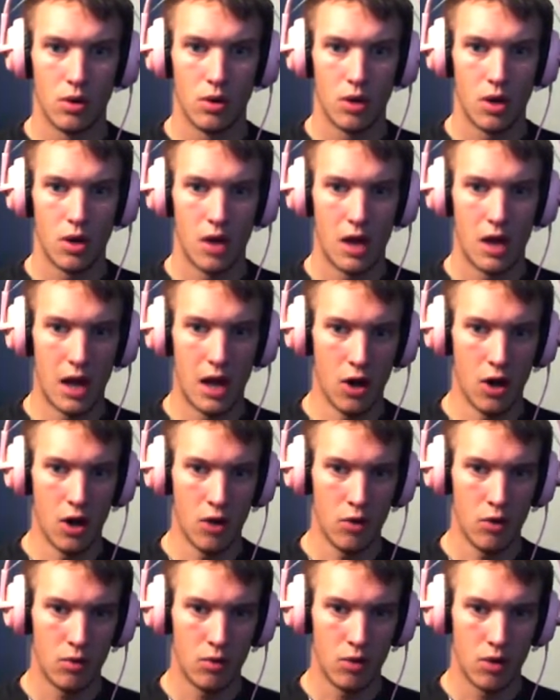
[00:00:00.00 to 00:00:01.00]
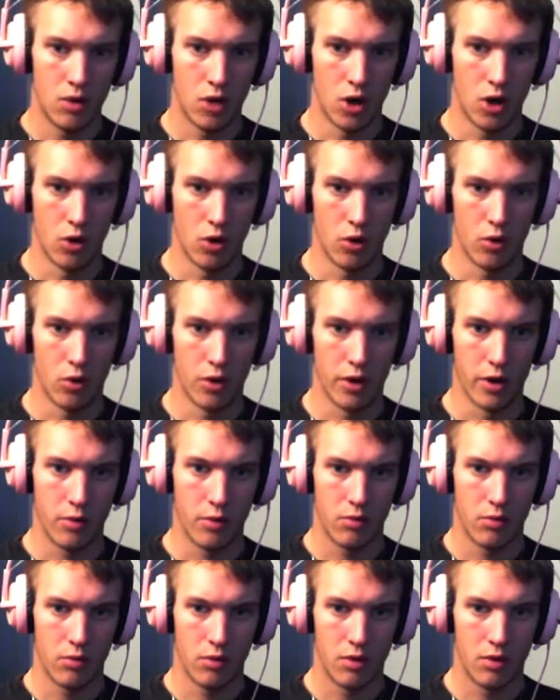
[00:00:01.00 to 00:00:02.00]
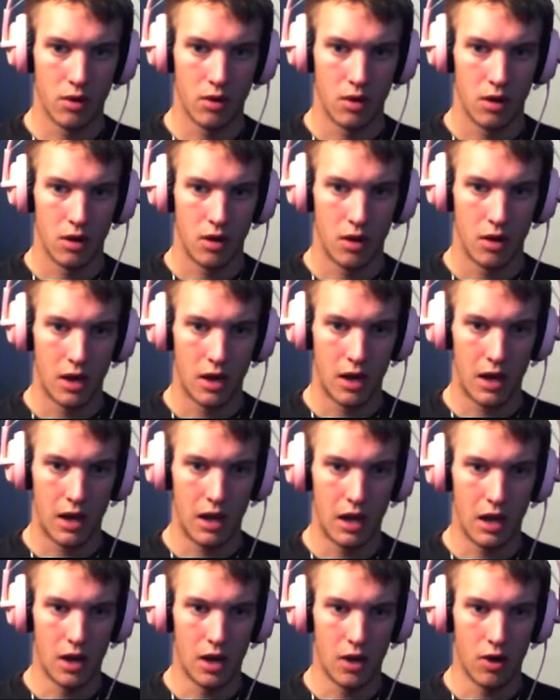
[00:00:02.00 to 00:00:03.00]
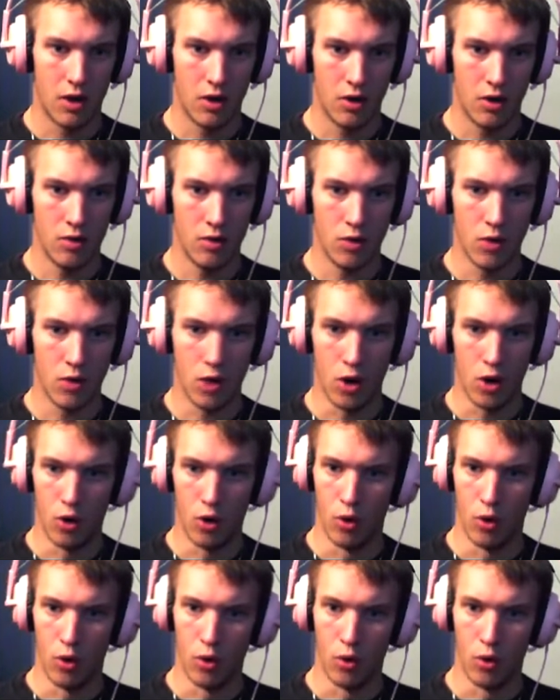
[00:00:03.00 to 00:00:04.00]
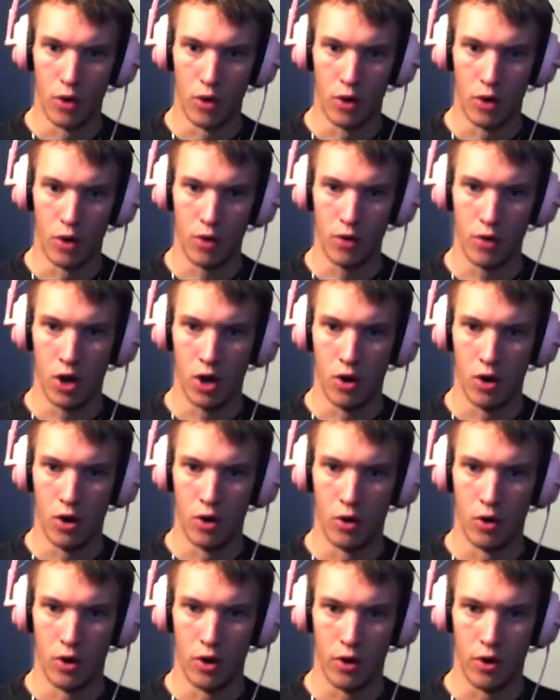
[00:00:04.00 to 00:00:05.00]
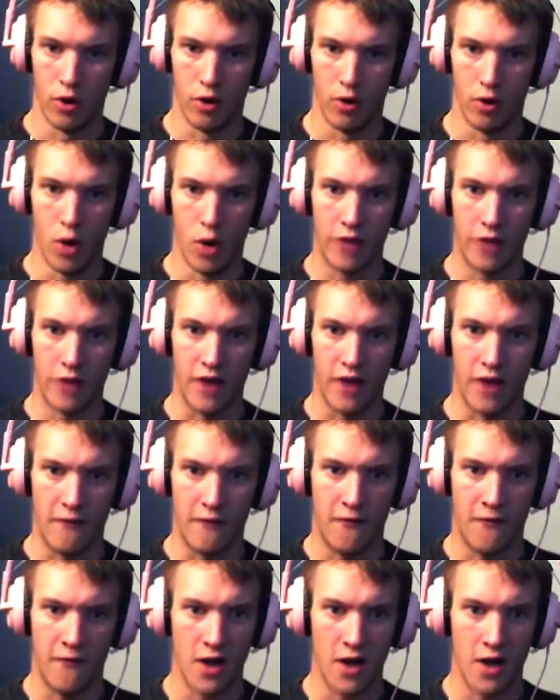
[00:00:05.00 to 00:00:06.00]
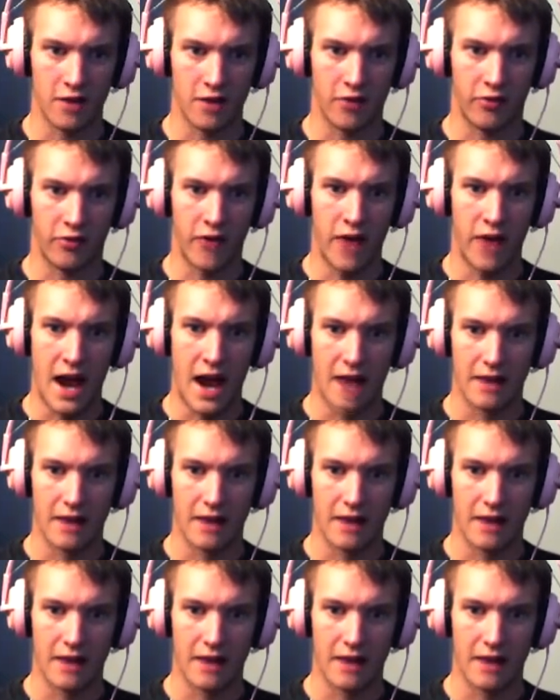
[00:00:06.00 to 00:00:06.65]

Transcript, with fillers: Hello? Oh no. Hello? Oh no, no, no, no. What the fuck is that?